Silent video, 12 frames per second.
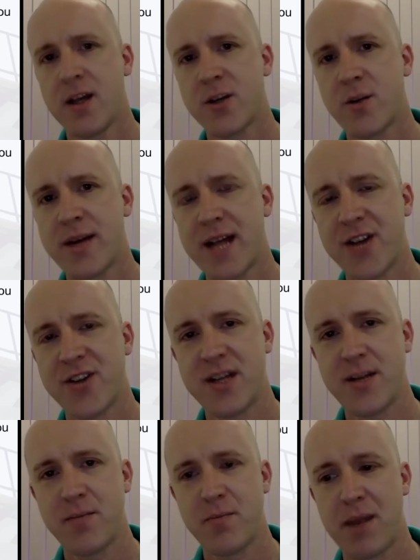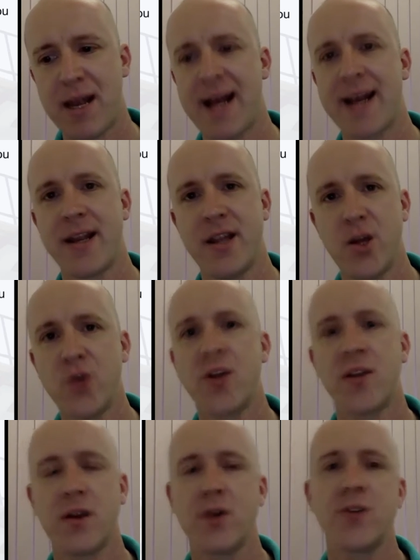So we can actually plan
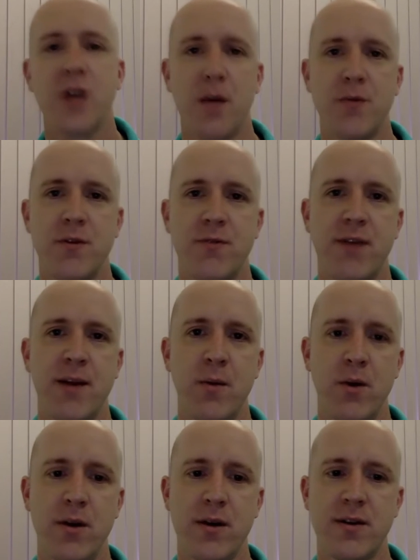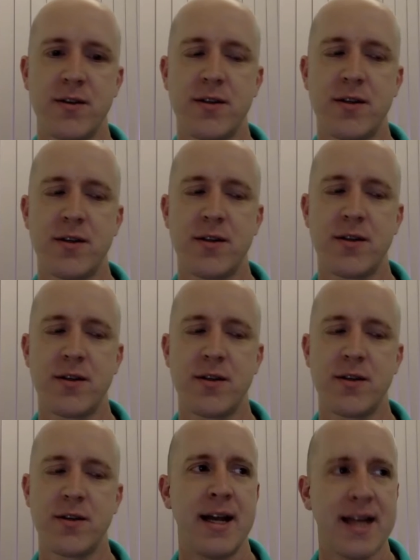using those types of frameworks,
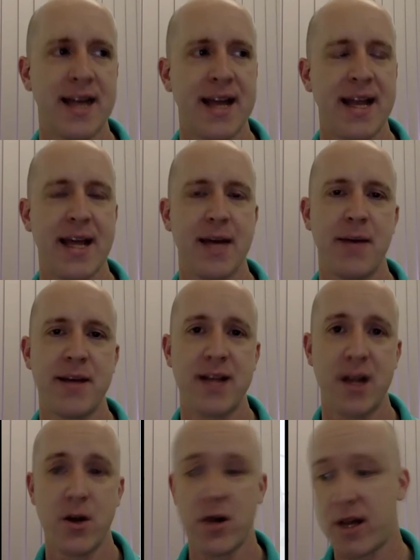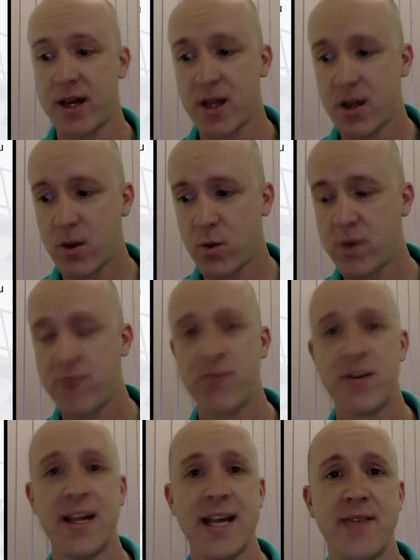and again, it makes it look like
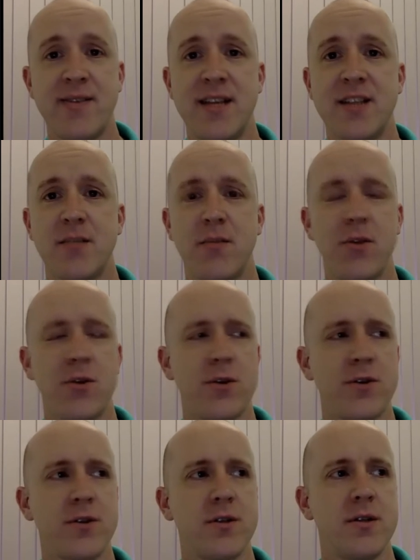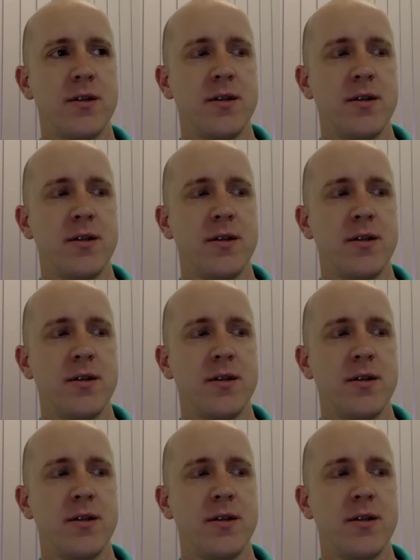we've really given this some thought.